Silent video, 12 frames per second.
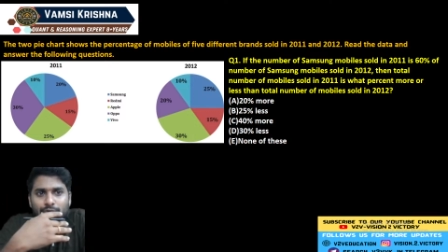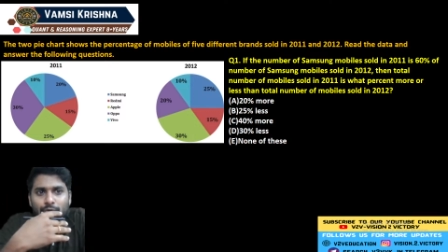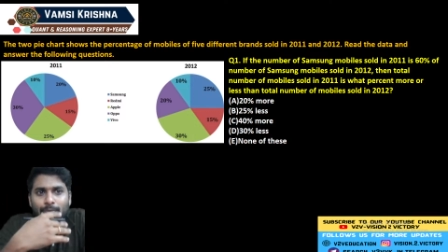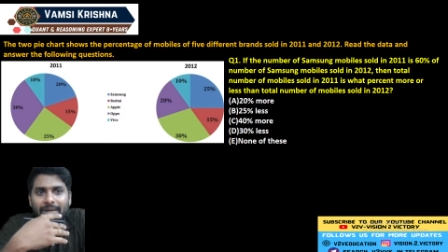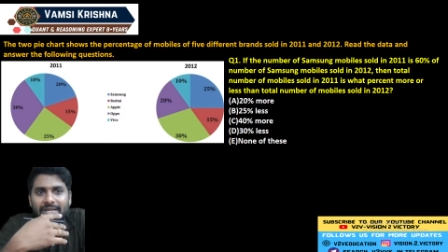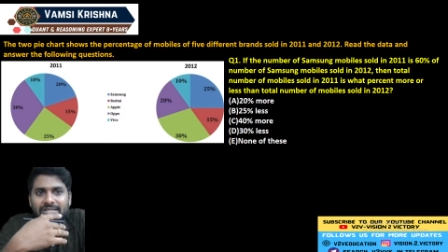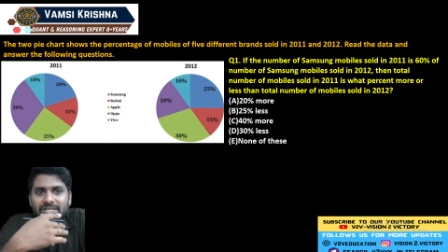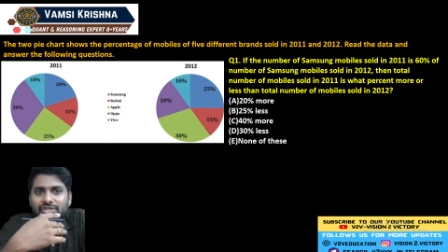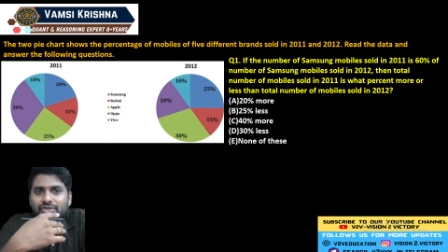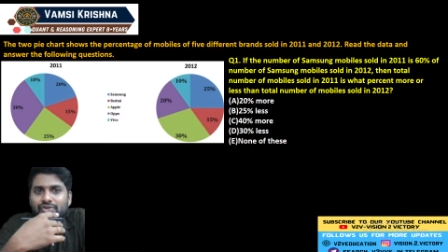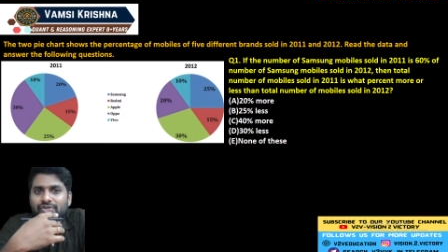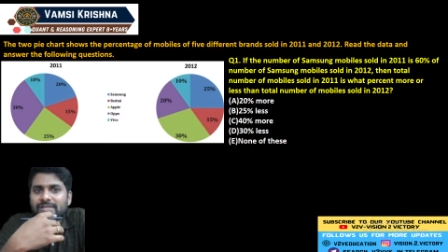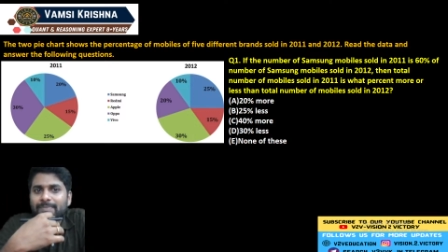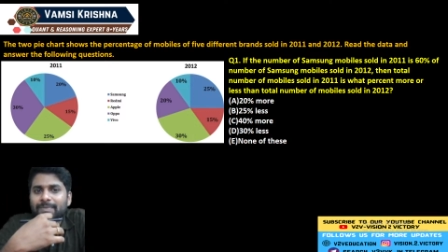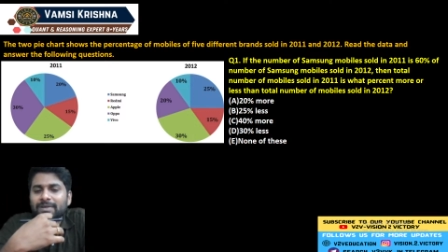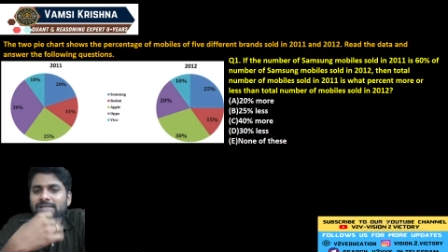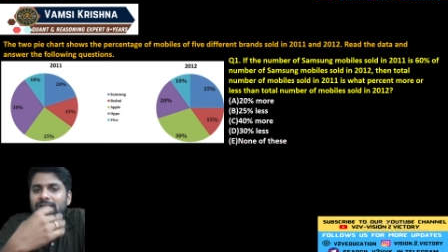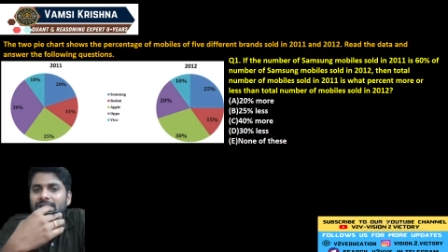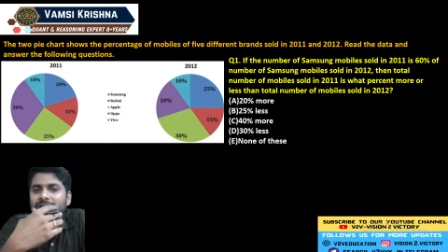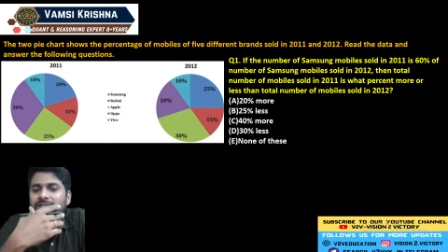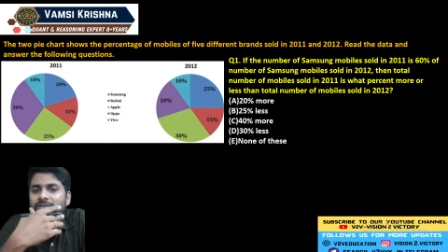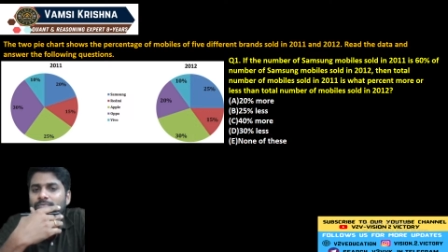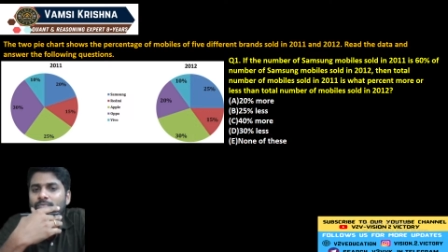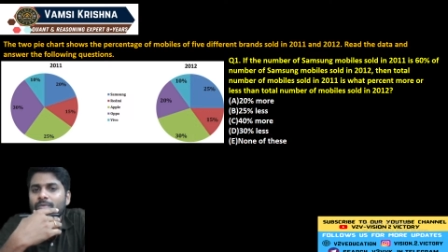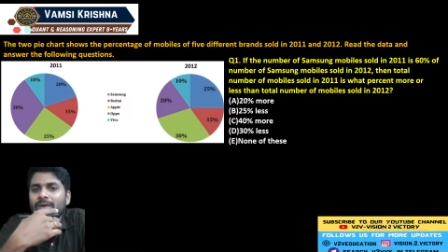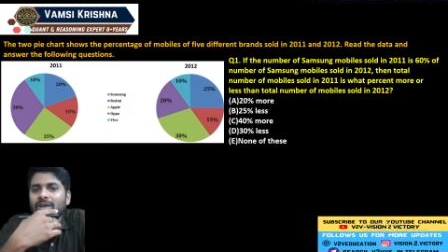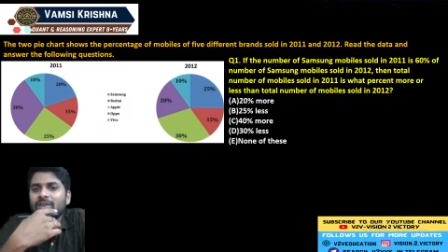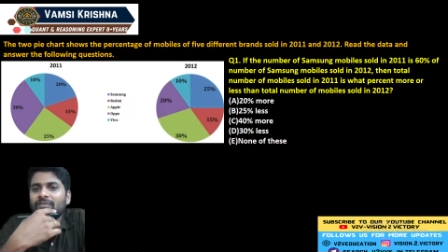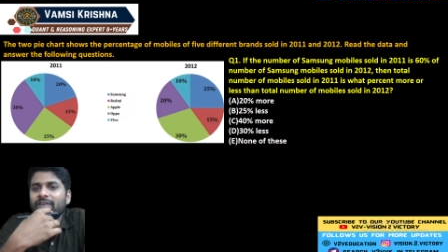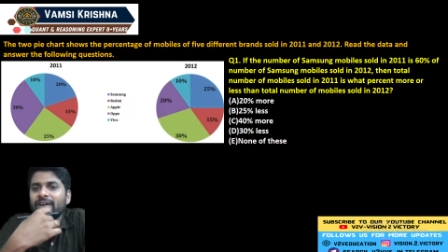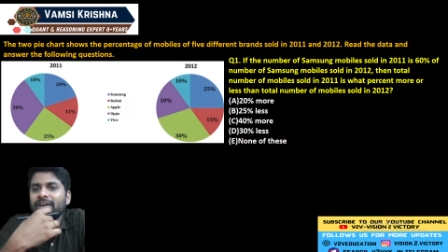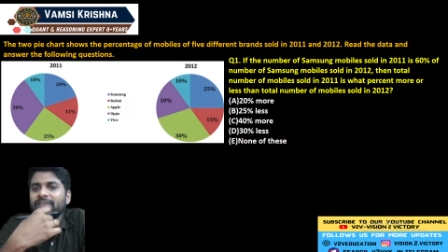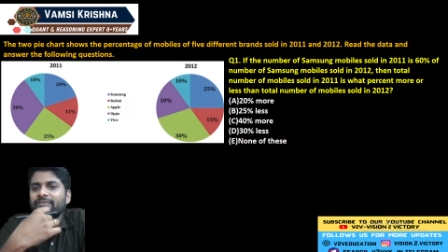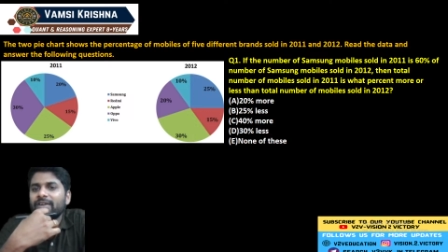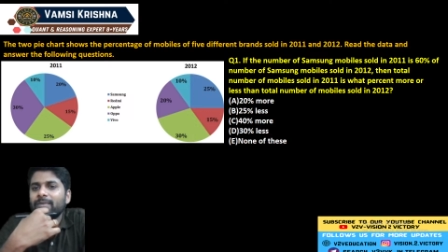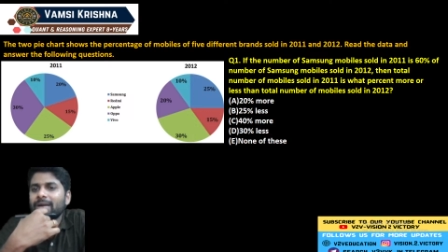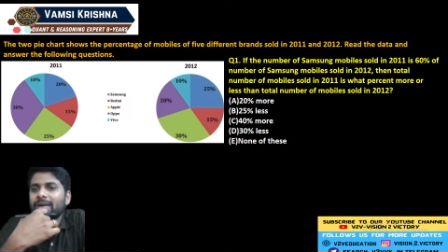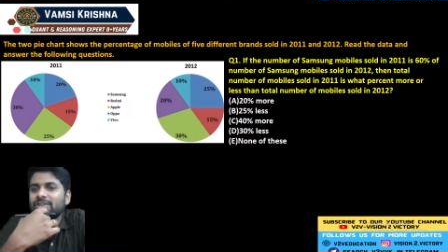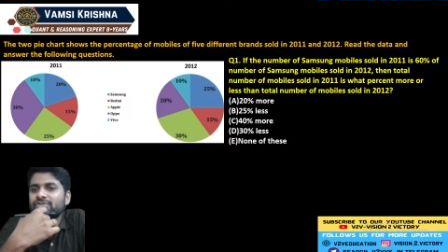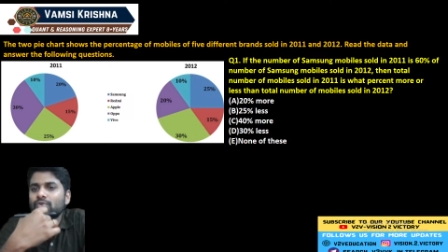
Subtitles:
two pie chart shows the percentage of mobile of five different brands